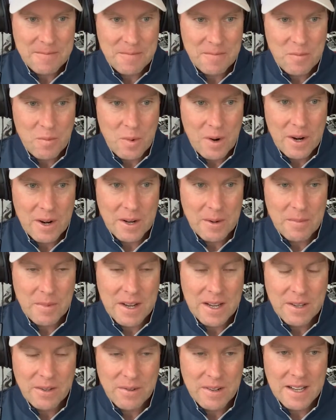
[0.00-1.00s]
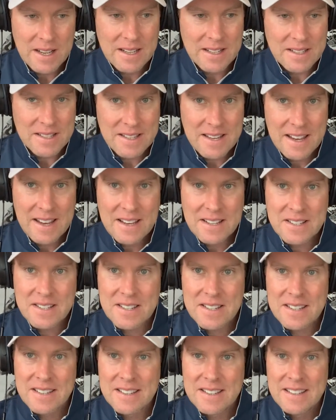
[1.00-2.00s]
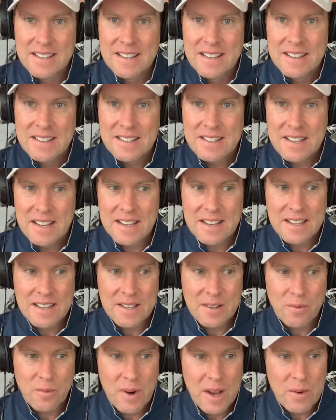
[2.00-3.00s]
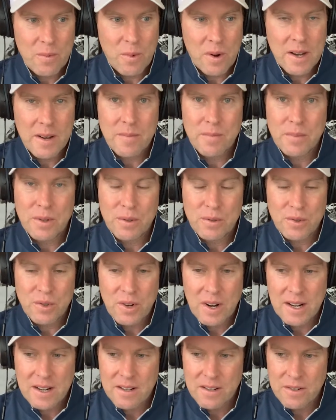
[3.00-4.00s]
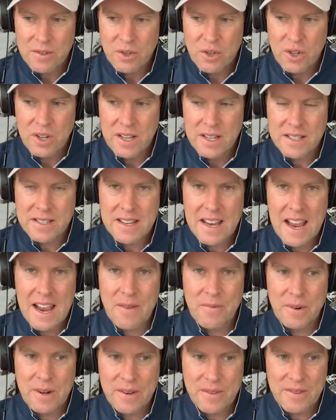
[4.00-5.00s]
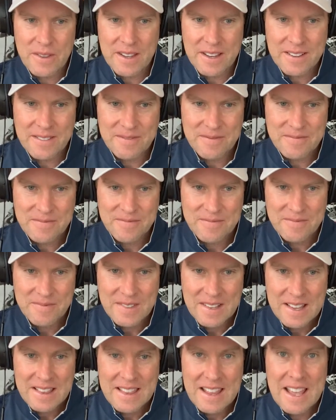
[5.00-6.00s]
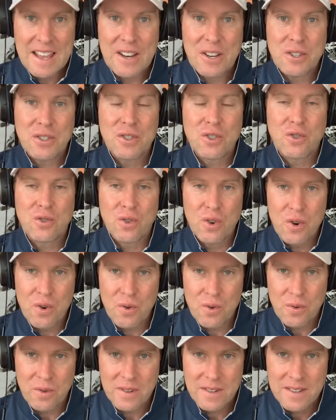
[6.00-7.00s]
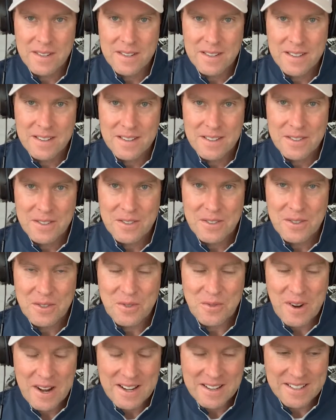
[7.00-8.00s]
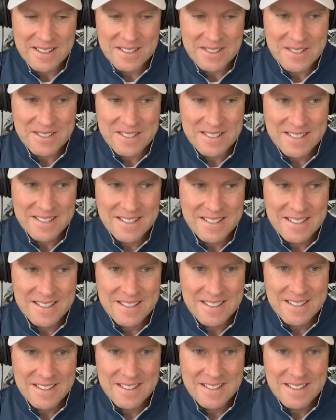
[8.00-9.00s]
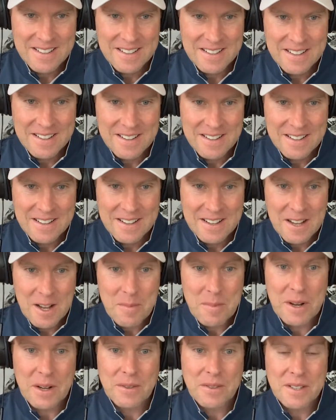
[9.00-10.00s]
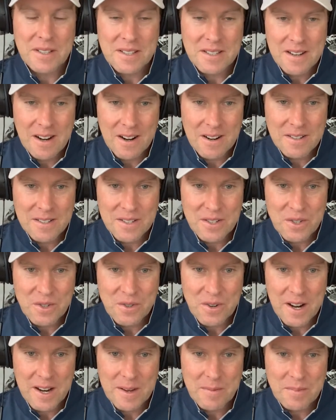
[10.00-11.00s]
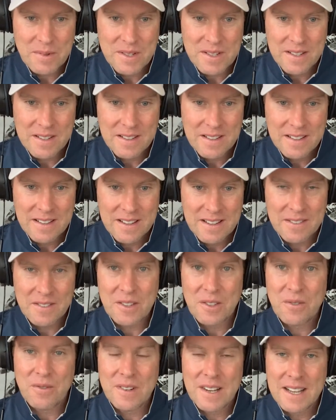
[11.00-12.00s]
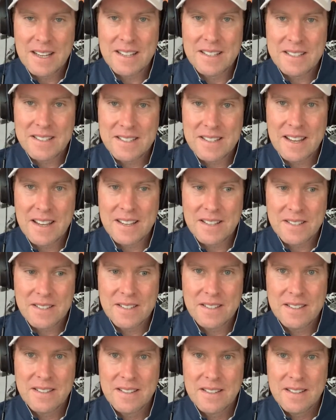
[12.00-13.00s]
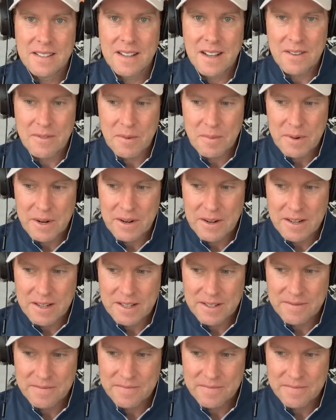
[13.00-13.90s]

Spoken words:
wearing my United States Dig In red, white, and blue trucker. She is everything that is true greatness about the Stars and Stripes in the United States of America.